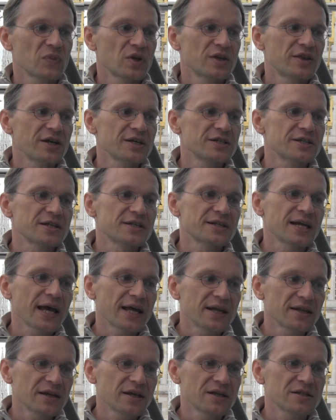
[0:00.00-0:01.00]
there is a
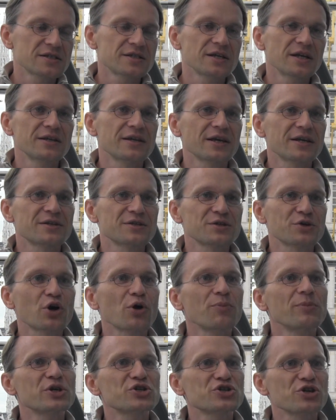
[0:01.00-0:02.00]
tendency that
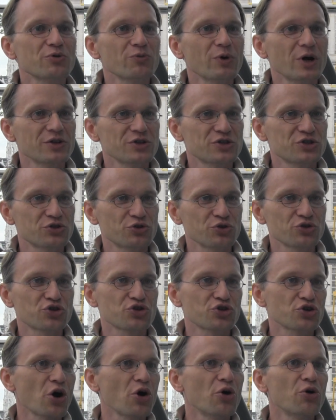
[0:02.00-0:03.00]
Commission wants to
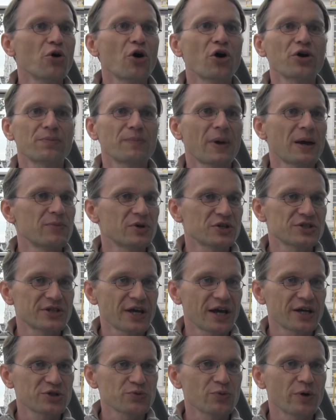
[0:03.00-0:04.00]
show, or member
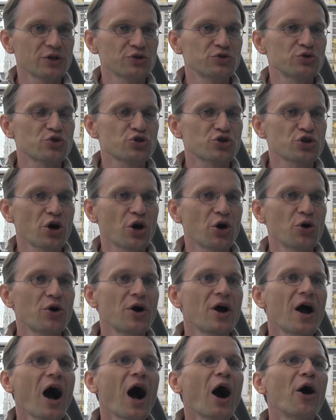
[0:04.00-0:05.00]
states want to show,
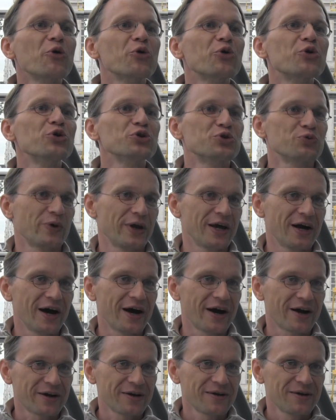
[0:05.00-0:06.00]
how good we
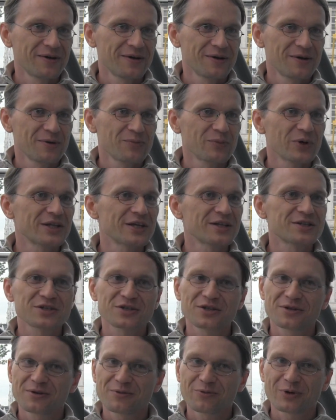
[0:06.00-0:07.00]
are. But
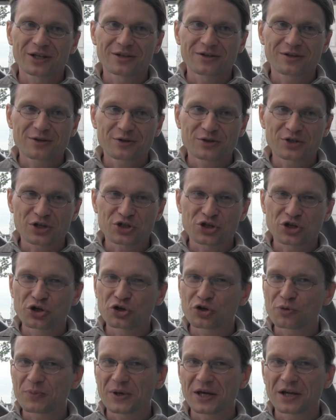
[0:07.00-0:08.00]
it's, well, such a
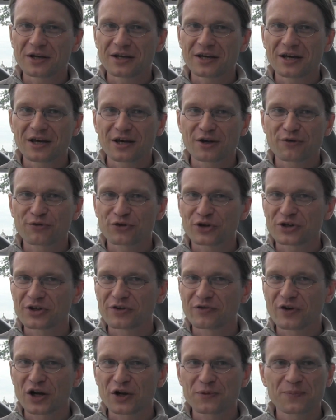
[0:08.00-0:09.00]
European year for
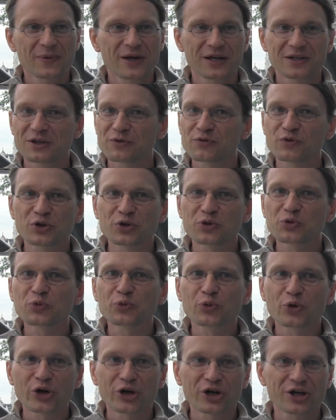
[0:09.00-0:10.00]
development, it wouldn't
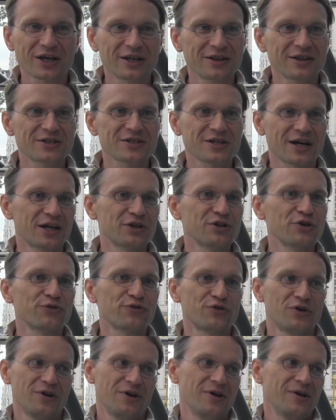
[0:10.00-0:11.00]
work in this kind of
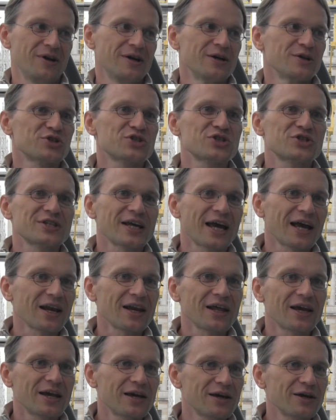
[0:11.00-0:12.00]

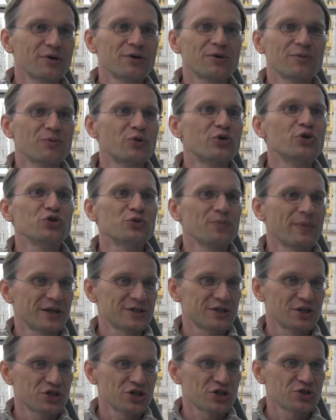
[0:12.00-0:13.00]
selling good
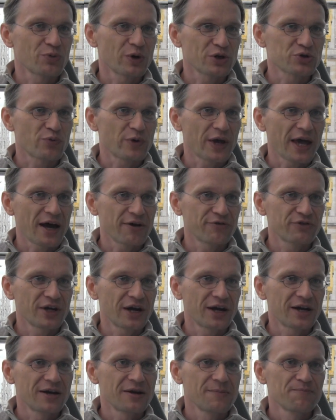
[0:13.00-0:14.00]
messages what we have
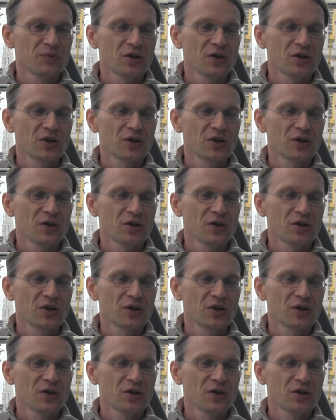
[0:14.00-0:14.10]
done.